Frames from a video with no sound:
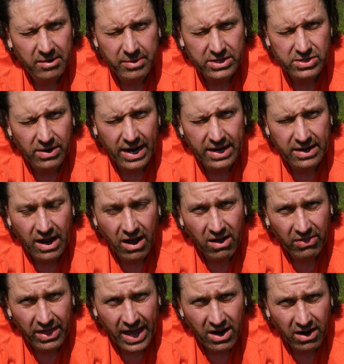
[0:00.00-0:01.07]
to be trying
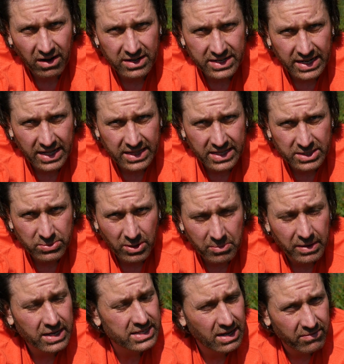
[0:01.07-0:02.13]
all that hard to get this one
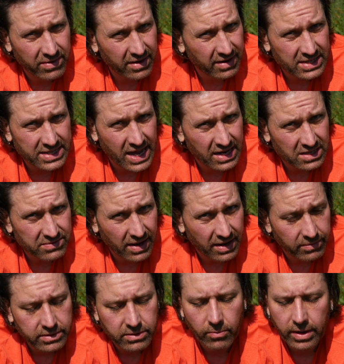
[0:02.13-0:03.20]
because I'm very satisfied
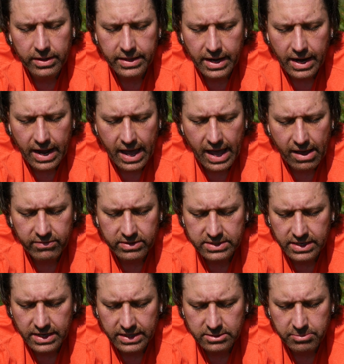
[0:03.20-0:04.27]
with the one that I have. It's
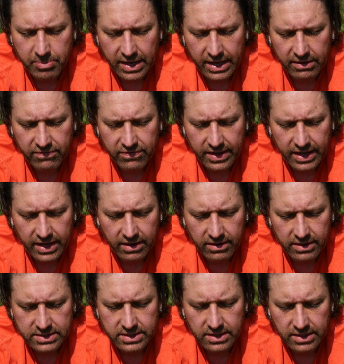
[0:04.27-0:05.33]
a nice big figure.
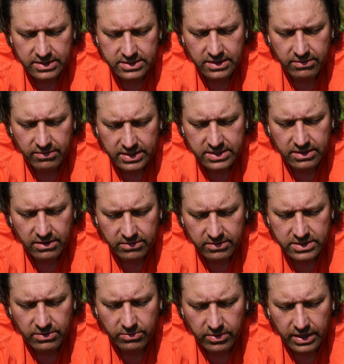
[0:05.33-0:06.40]
It's
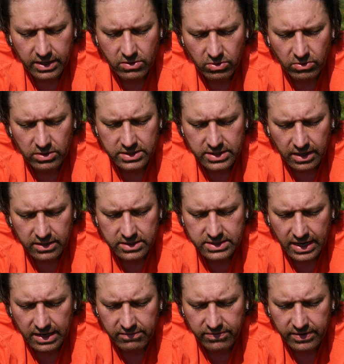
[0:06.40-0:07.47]
a really cool
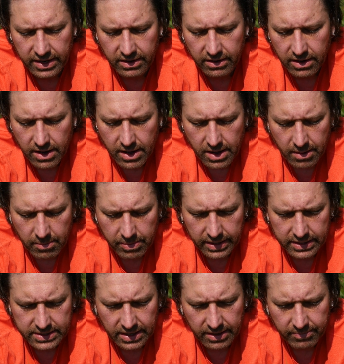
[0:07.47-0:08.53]
Darkseid figure.
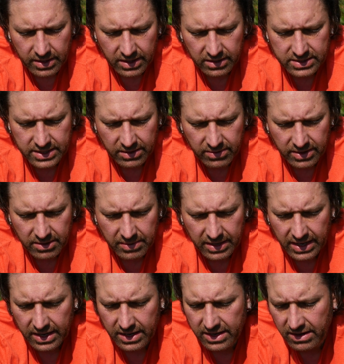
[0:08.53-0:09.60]
But it looks like we're going to be
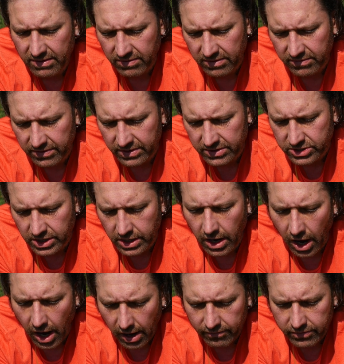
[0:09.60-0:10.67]
getting a different version,
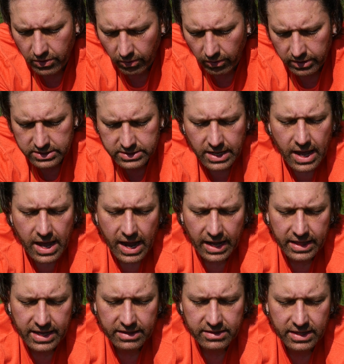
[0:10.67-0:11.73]
of course.
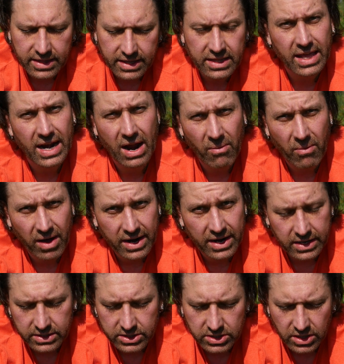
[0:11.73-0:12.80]
And the other thing that I
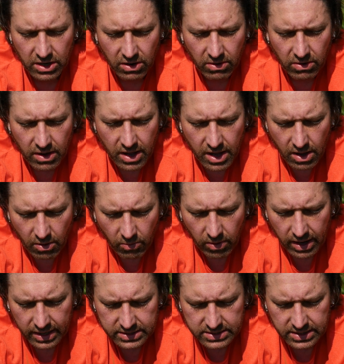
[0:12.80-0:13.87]
wanted to show
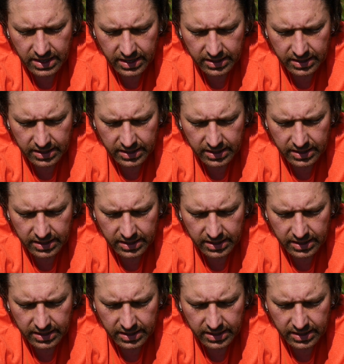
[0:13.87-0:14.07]
was